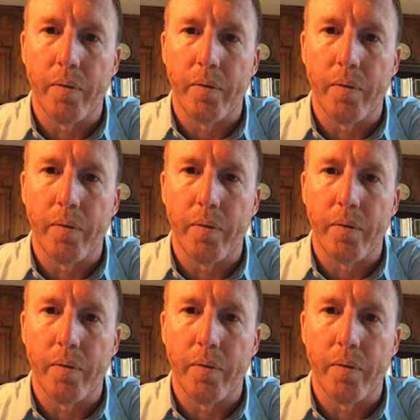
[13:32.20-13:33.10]

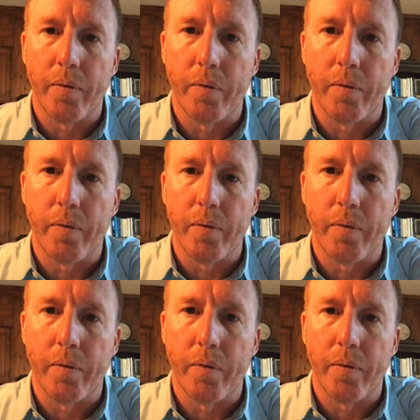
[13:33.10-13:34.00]

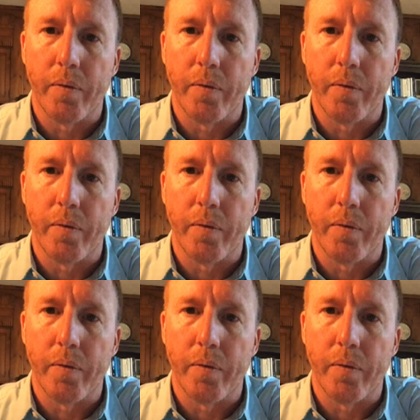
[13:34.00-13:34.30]
(silence)